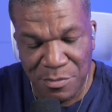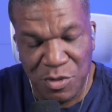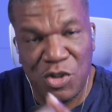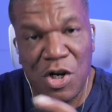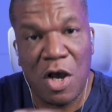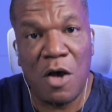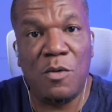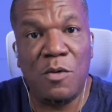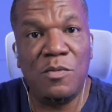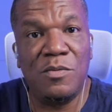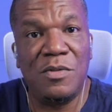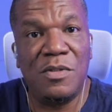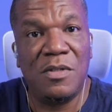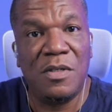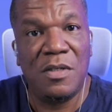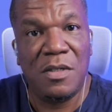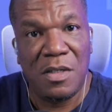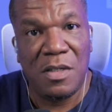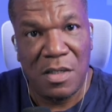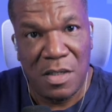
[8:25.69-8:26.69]
Jones,
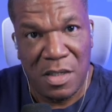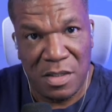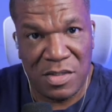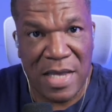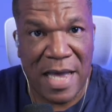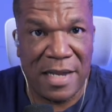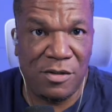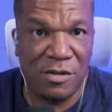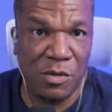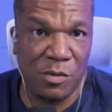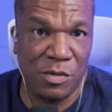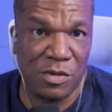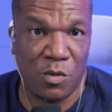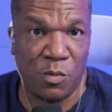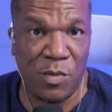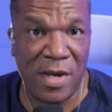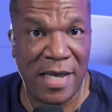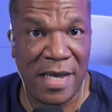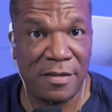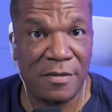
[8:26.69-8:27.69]
his attitude is
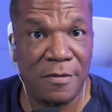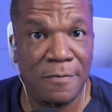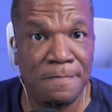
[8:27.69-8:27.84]
correct.